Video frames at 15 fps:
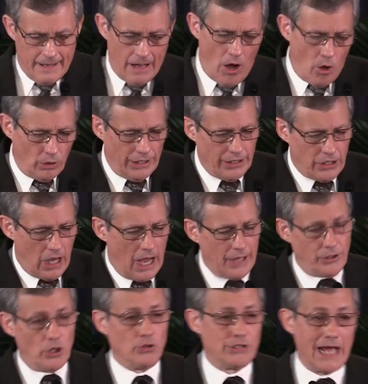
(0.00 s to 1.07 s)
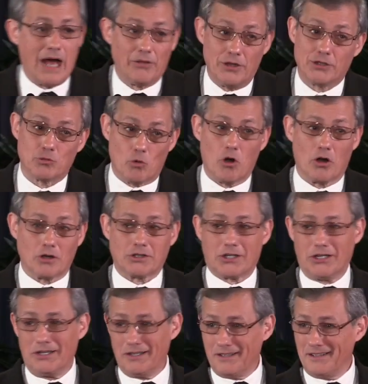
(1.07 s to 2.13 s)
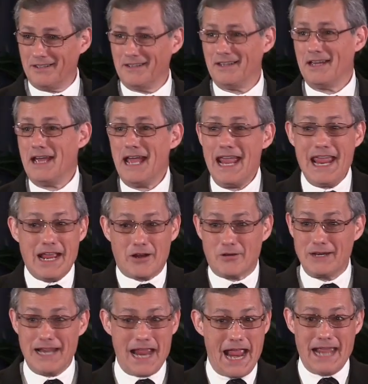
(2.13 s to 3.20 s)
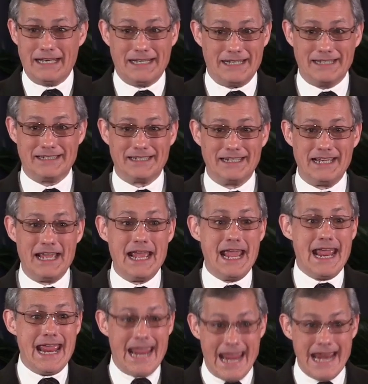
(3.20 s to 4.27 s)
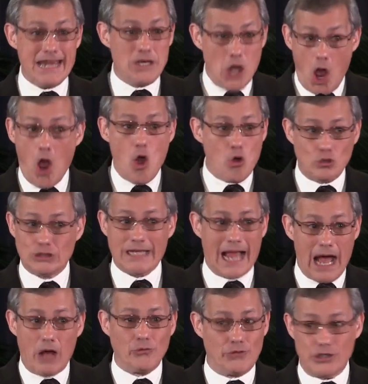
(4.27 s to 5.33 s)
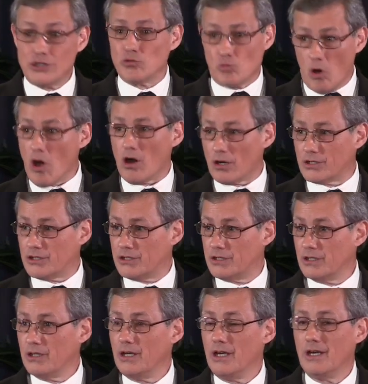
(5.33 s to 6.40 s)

Only God knows how this works. He created it, He knows how this works.